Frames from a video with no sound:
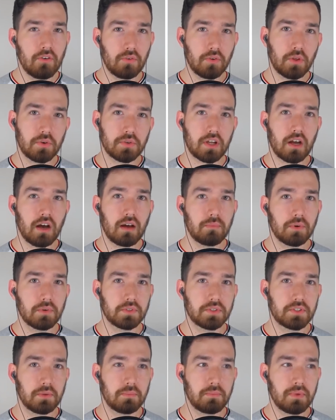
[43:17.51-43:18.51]
for those
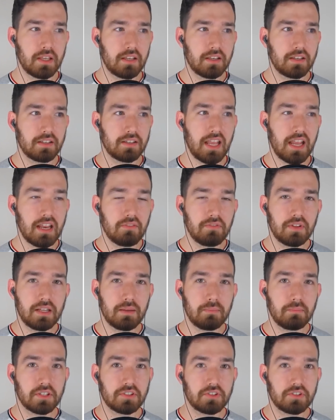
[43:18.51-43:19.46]
combos to be infinite,